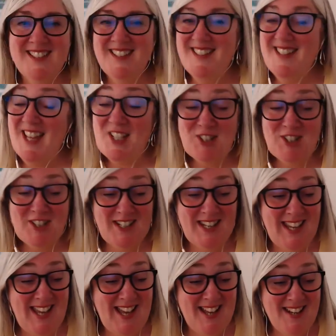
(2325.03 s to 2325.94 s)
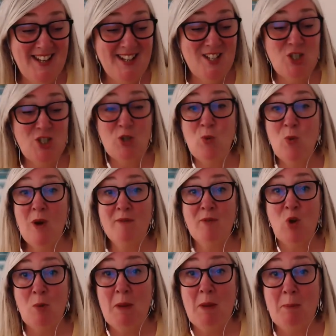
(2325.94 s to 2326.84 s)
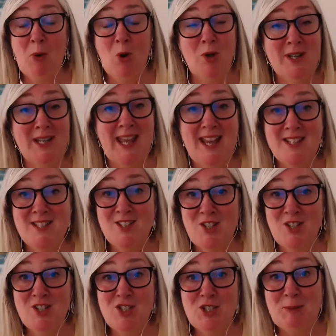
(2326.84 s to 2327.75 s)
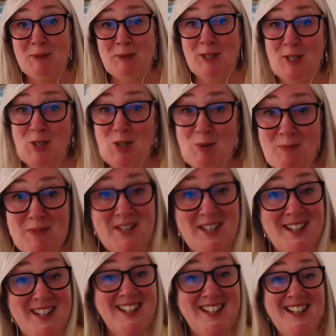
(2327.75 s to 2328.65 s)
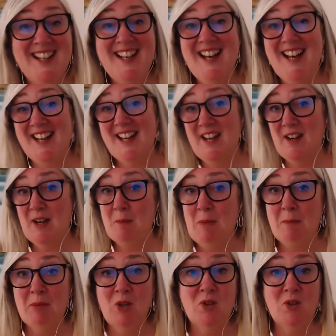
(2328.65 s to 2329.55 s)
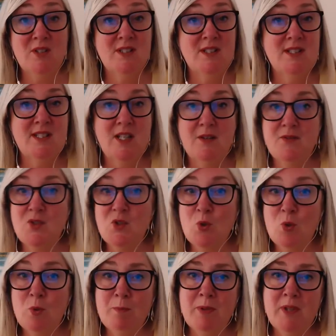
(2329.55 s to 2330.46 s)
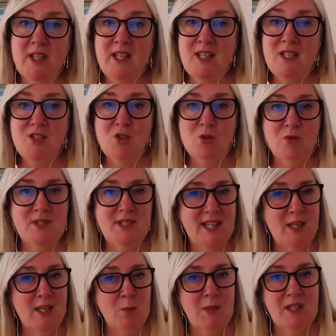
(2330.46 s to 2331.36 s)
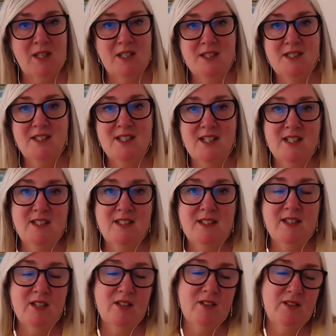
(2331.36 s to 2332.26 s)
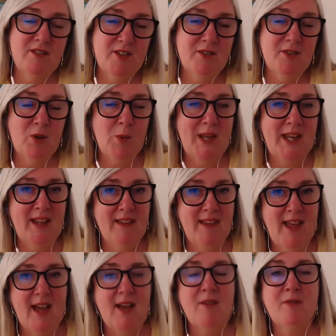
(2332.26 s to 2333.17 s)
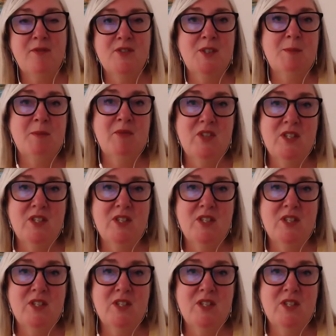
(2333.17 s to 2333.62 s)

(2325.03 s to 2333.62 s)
That's great, Anne. And as you know, I've got my podcast, Unashamedly Human, and I write my blogs and stuff. So please, you know, take a wee listen. And they're quite a laugh. Some of these.